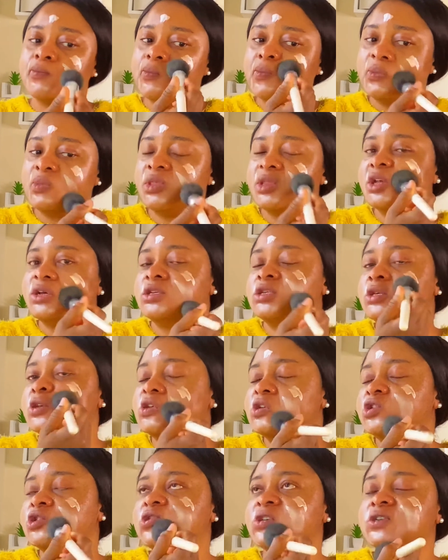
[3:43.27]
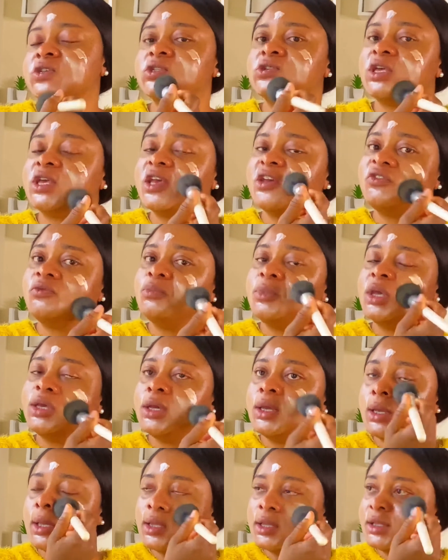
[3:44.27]
This is just to give
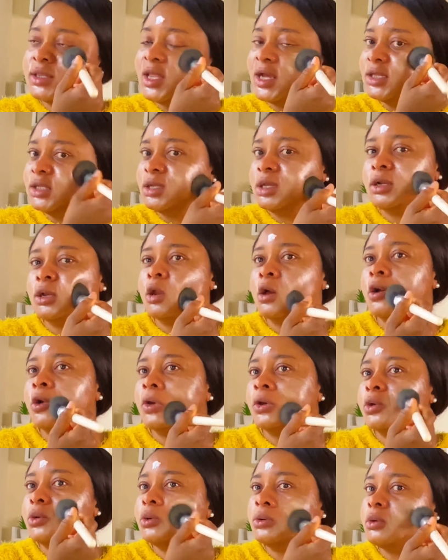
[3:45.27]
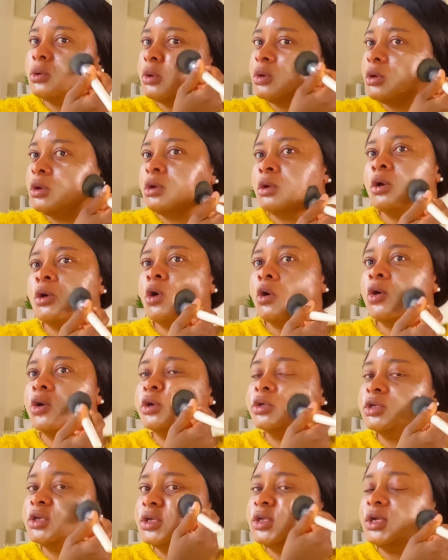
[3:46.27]
me that glow
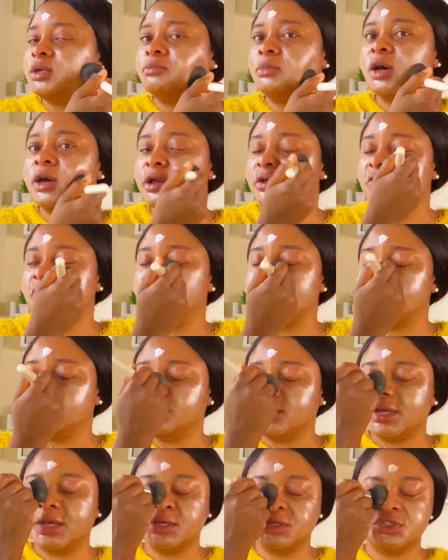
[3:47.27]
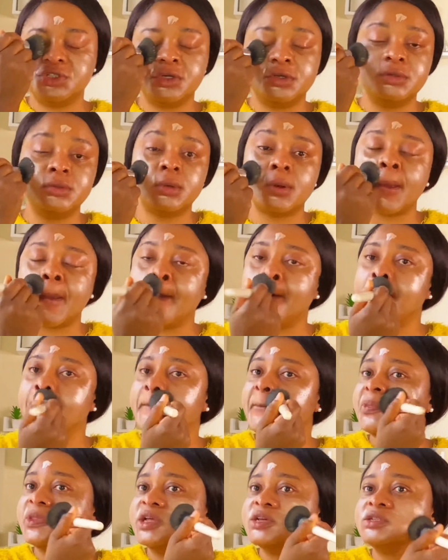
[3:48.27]
underneath my foundation.
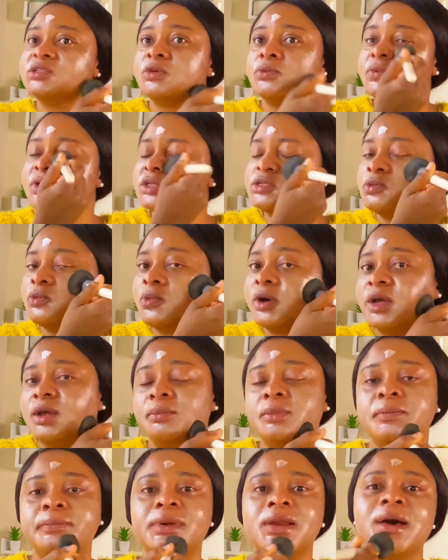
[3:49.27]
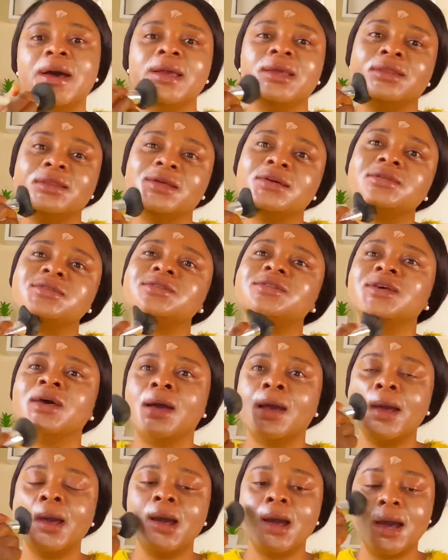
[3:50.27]
That's the reason why I'm applying this.
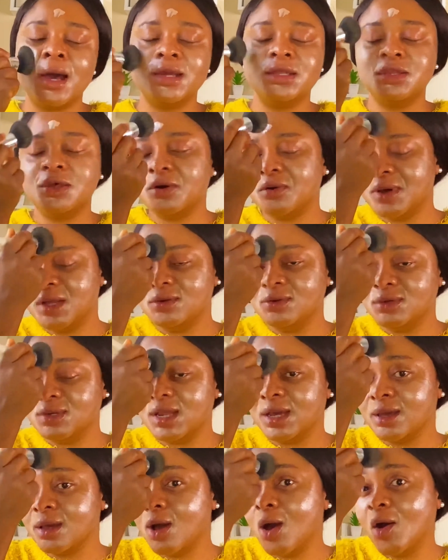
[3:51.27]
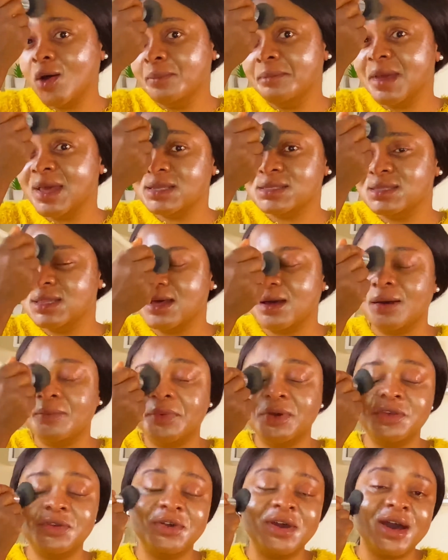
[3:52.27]
I know I look like a hot mess now,
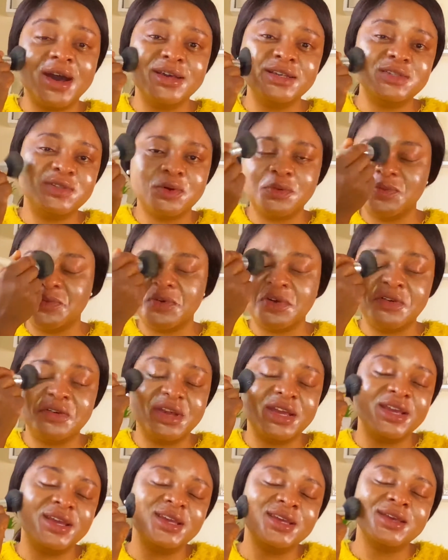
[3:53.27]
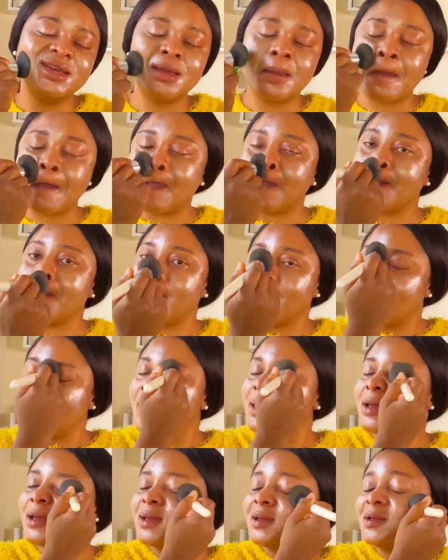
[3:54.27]
but you guys don't worry.
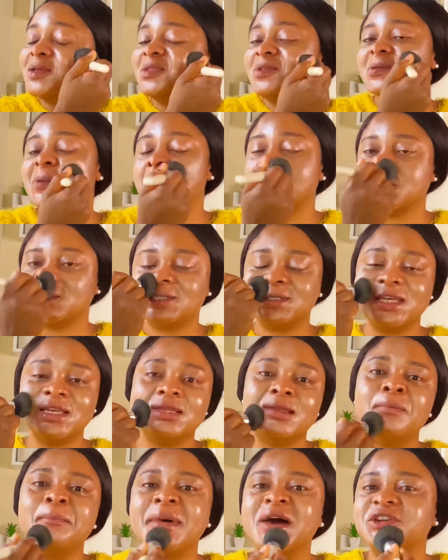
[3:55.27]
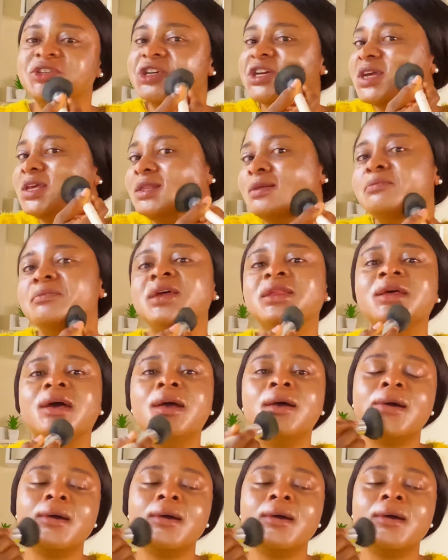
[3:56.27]
You'll see the magic in a minute.